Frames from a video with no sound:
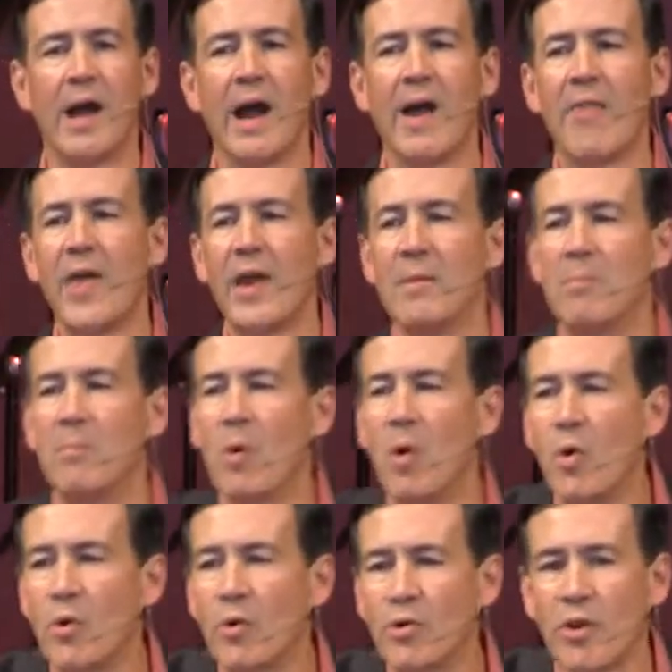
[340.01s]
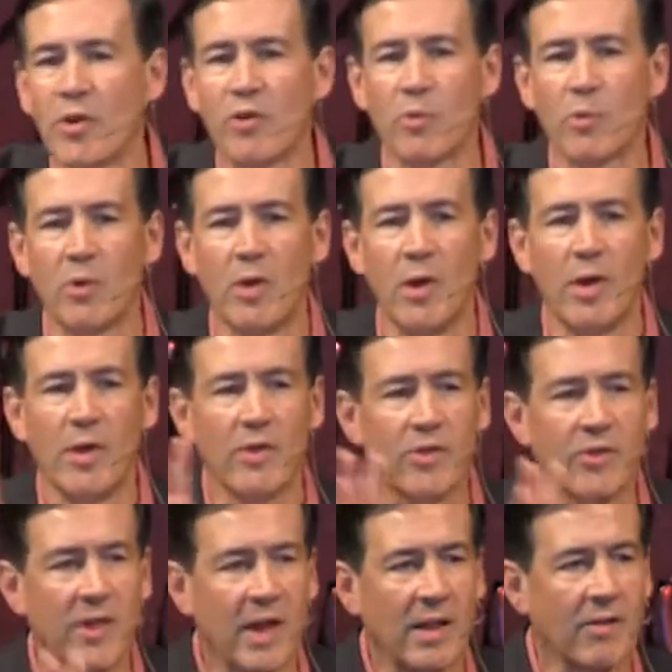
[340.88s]
And then Moses
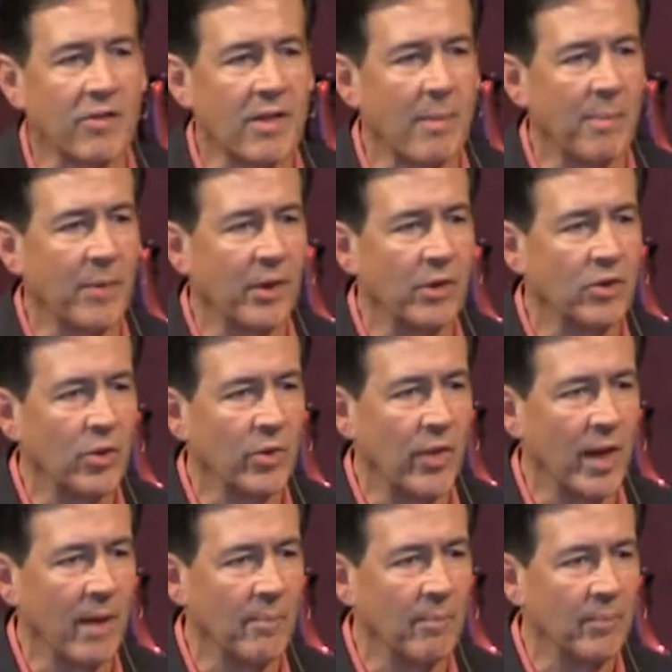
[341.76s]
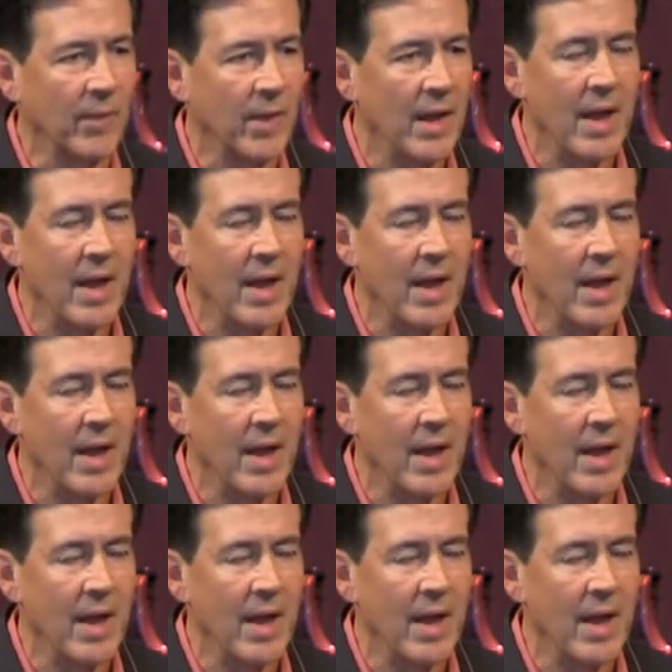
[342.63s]
said something to them